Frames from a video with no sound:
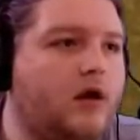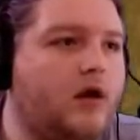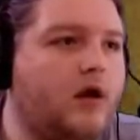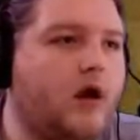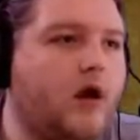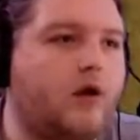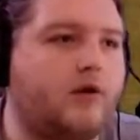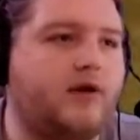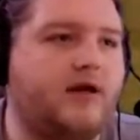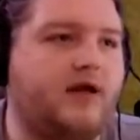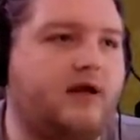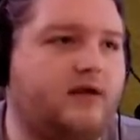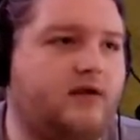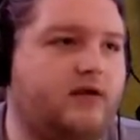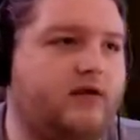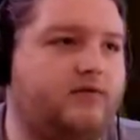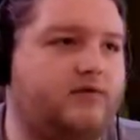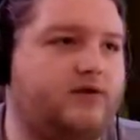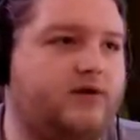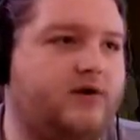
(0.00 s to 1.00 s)
Oh, dang it.
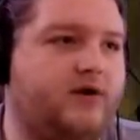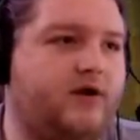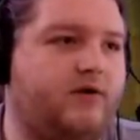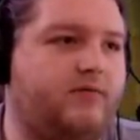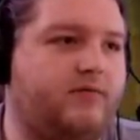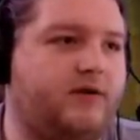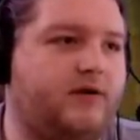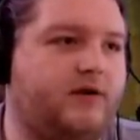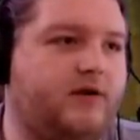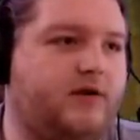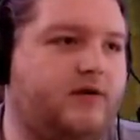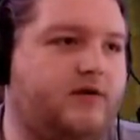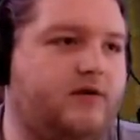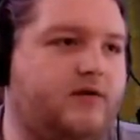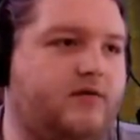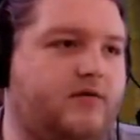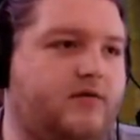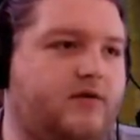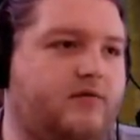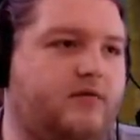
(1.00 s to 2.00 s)
I was already open. Oh, no,
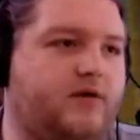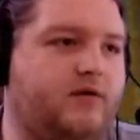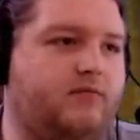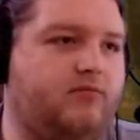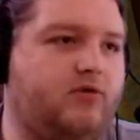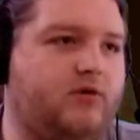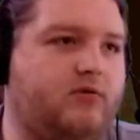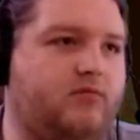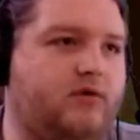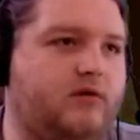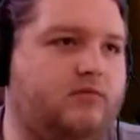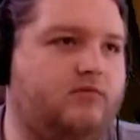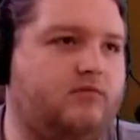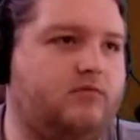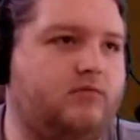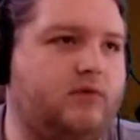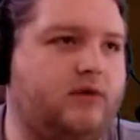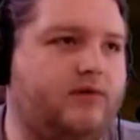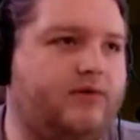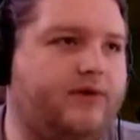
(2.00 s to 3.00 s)
no. There
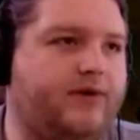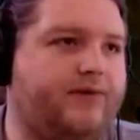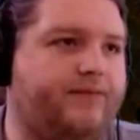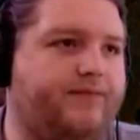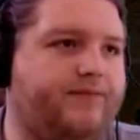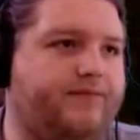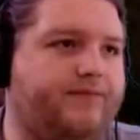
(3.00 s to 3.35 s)
we go.